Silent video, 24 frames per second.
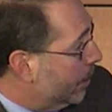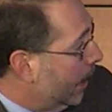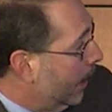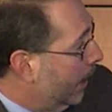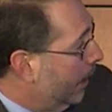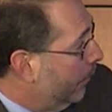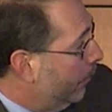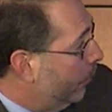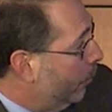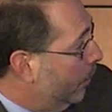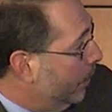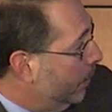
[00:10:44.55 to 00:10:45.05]
and
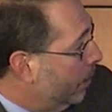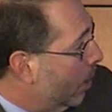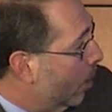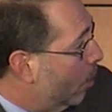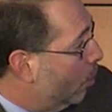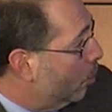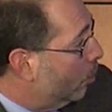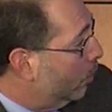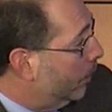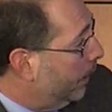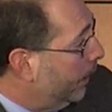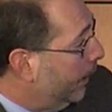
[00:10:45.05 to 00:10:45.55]
if we
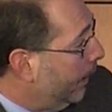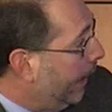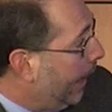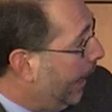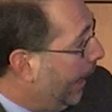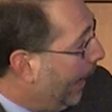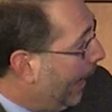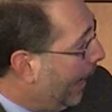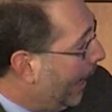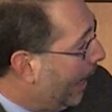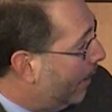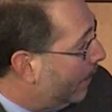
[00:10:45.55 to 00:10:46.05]
don't really
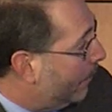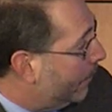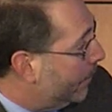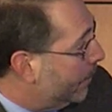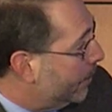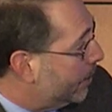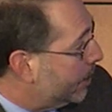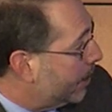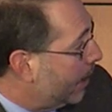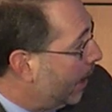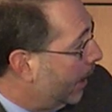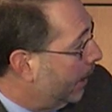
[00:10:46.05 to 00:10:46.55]
have
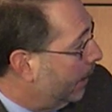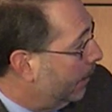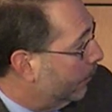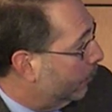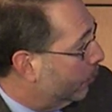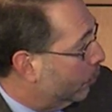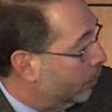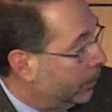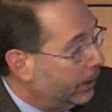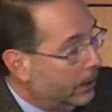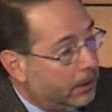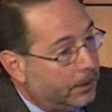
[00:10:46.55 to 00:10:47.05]
this kind of
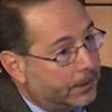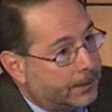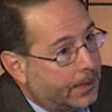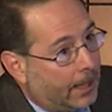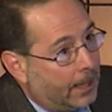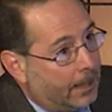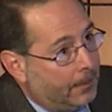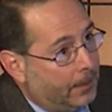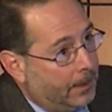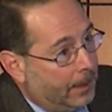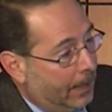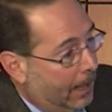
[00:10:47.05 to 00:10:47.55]

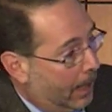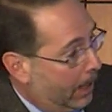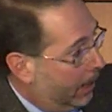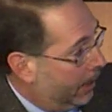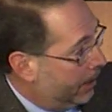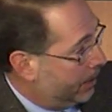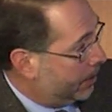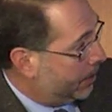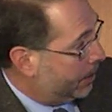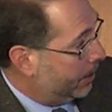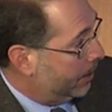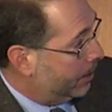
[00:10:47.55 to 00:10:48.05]
real-time
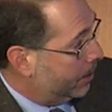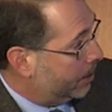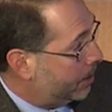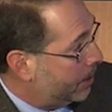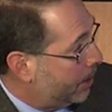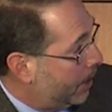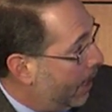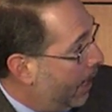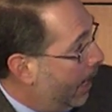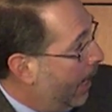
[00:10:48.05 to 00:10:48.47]
analysis,